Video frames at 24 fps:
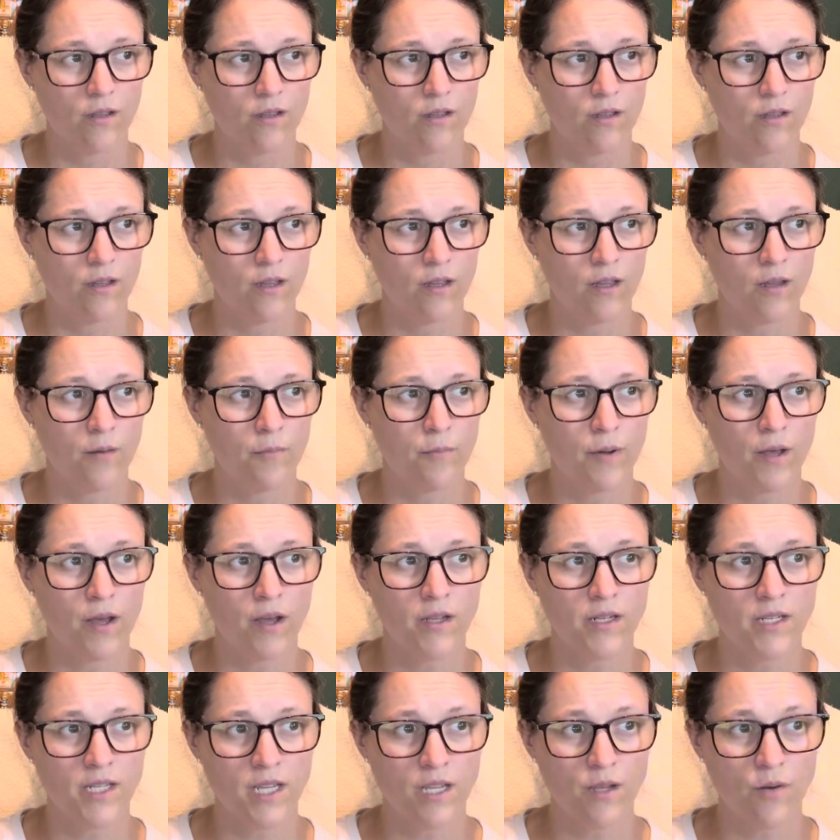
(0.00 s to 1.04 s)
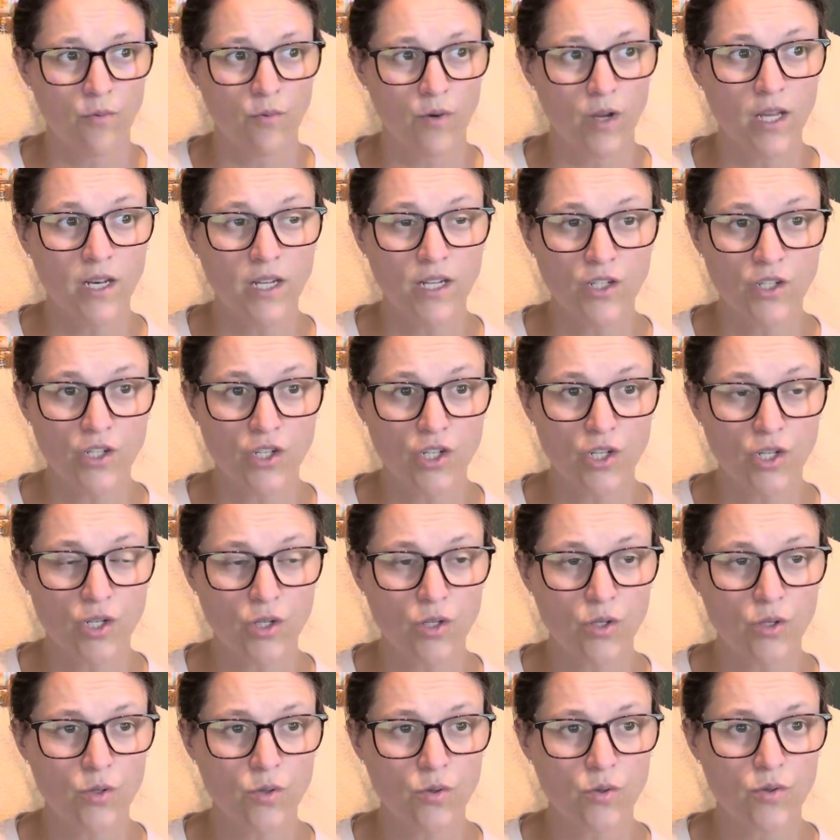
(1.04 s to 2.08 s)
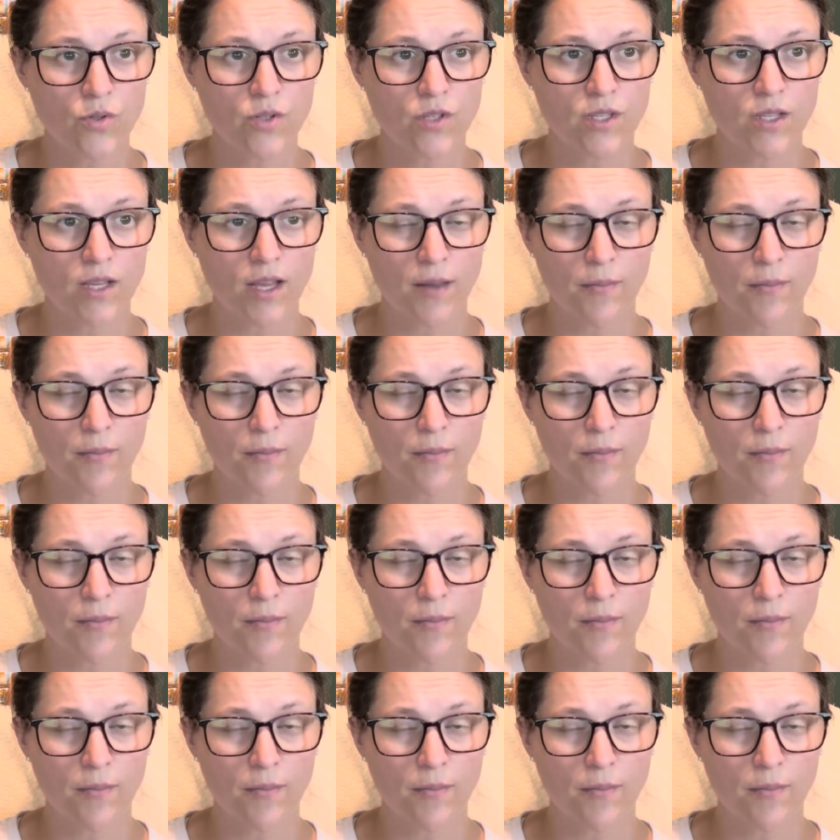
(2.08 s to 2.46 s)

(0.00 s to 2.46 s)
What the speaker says: Bondi running shoes.